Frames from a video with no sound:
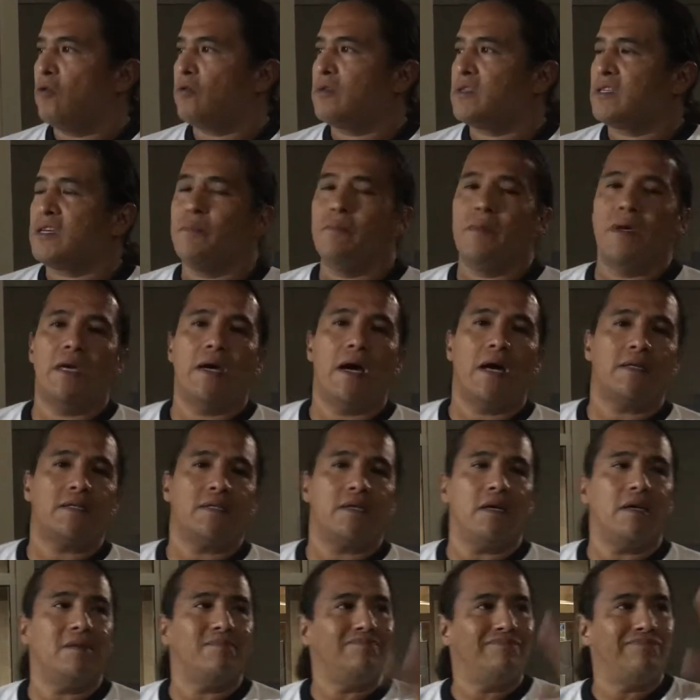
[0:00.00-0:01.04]
to me, I
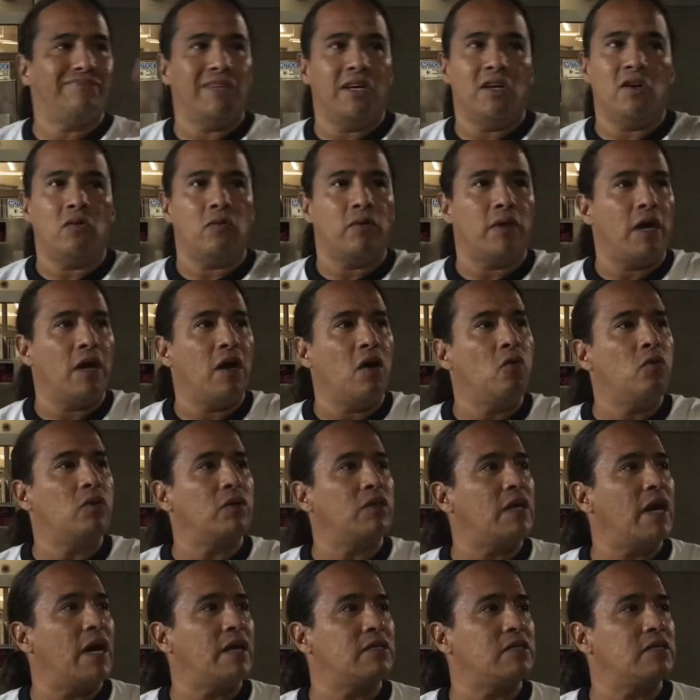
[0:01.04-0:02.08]
say, the hell
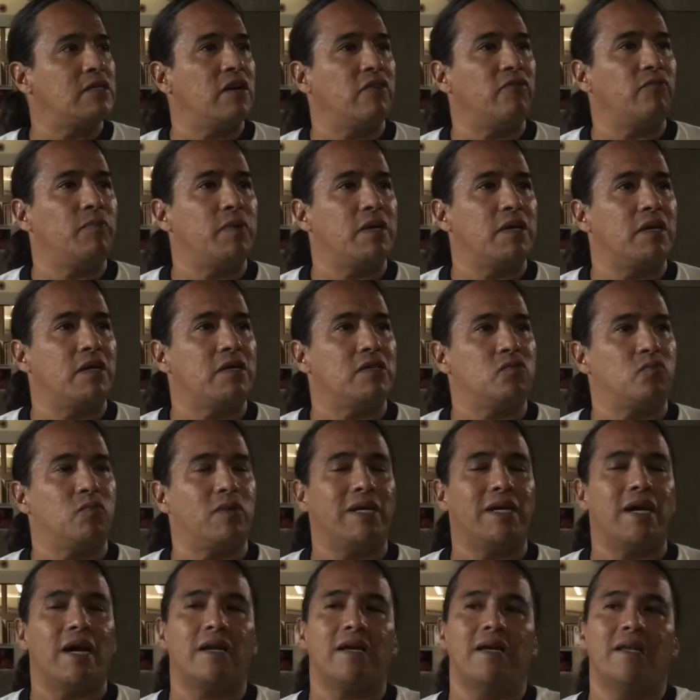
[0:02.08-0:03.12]
with that stuff, because
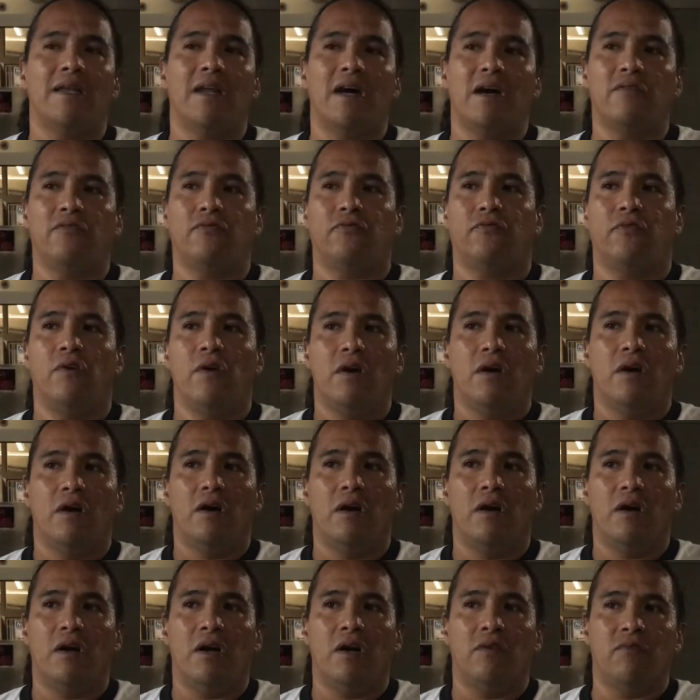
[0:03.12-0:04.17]
we got enough
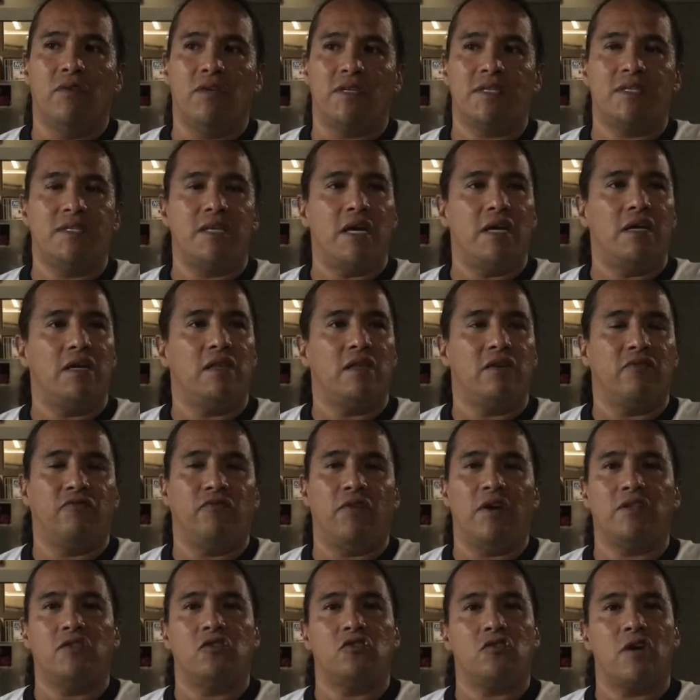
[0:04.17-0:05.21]
of the state and the
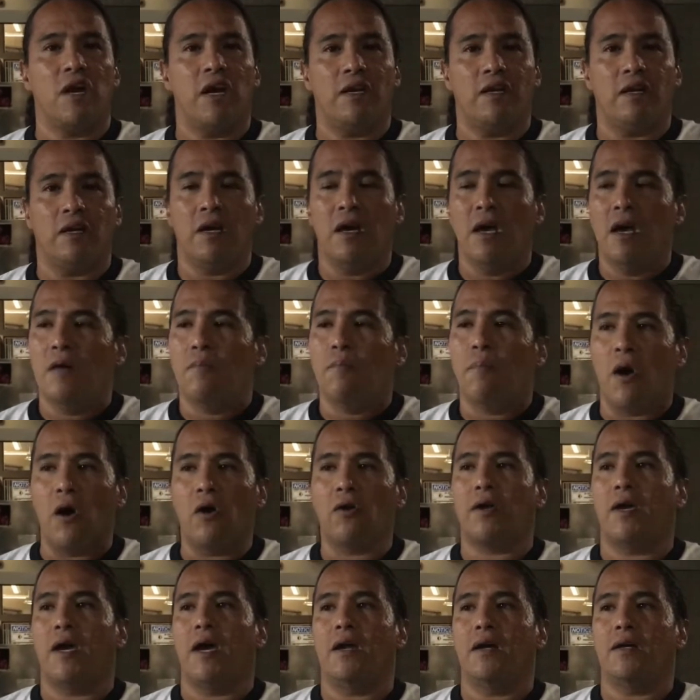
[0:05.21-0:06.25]
feds trying to
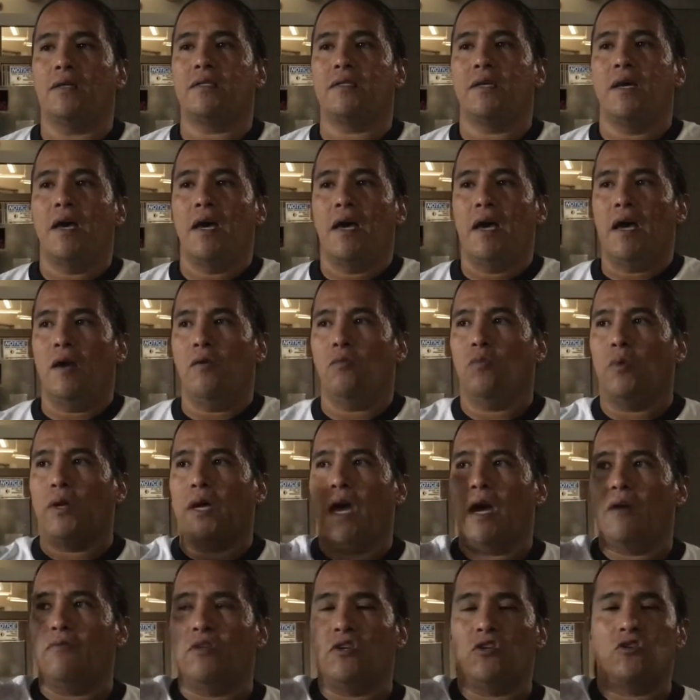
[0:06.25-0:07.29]
bark at us, and we
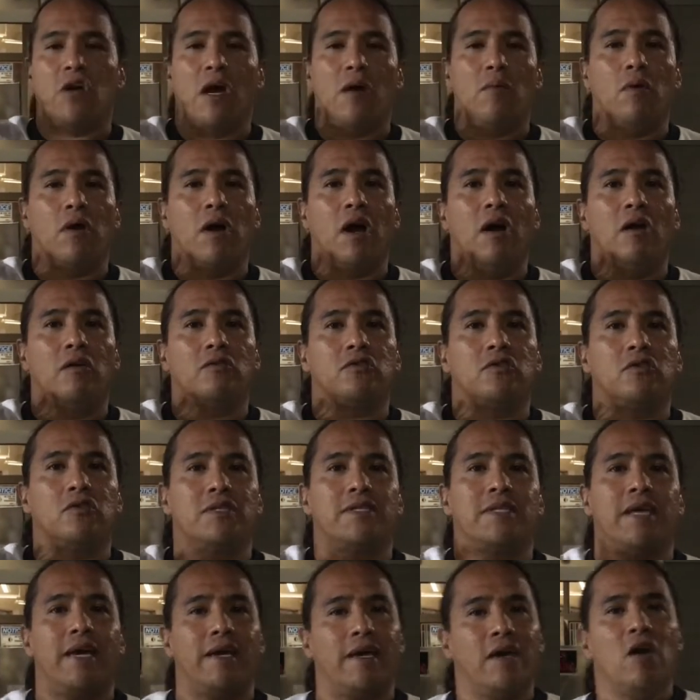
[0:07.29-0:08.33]
have the tribal council
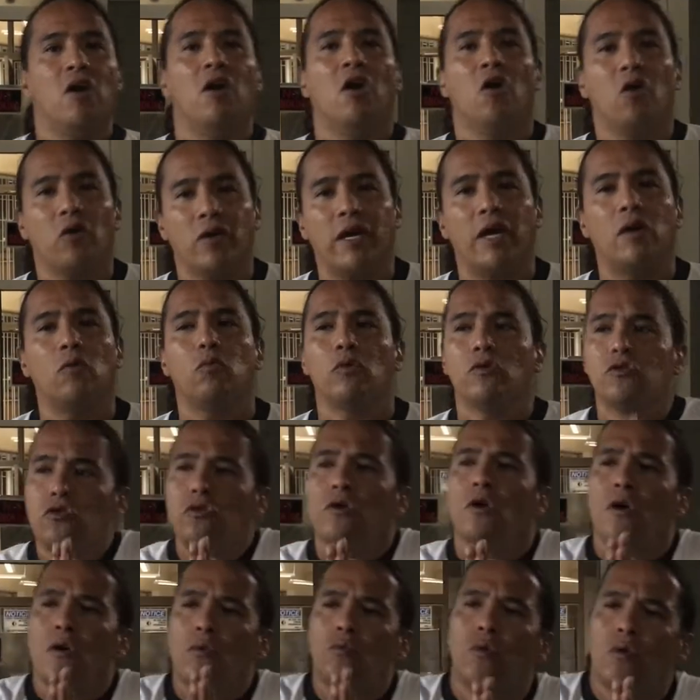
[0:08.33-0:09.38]
saying, okay, we'll
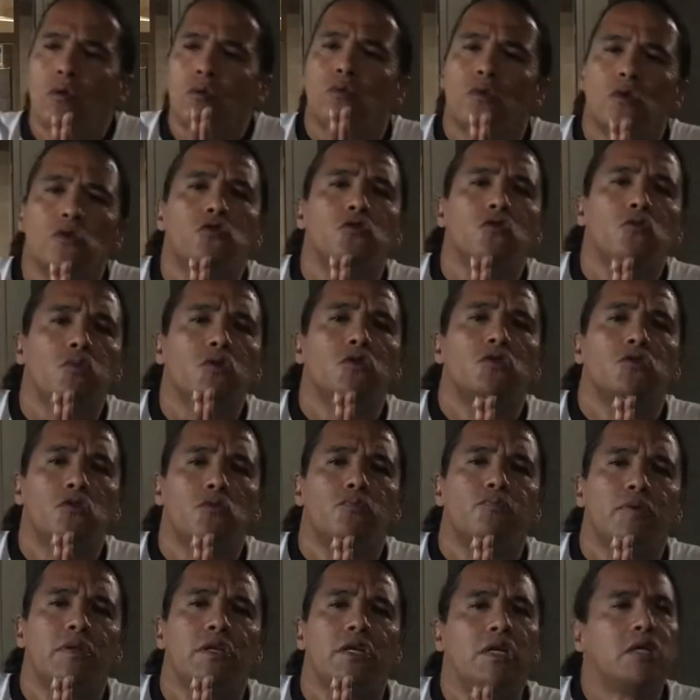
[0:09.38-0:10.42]
do what you
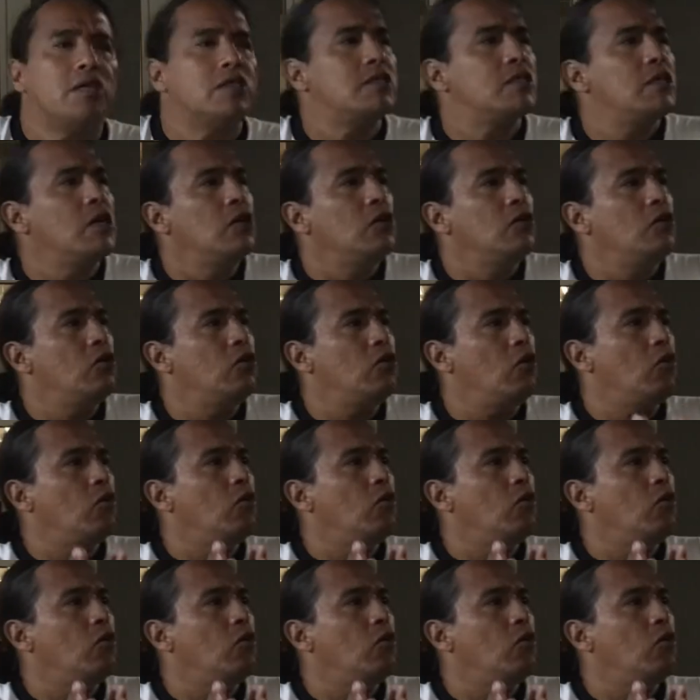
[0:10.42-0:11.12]
please, we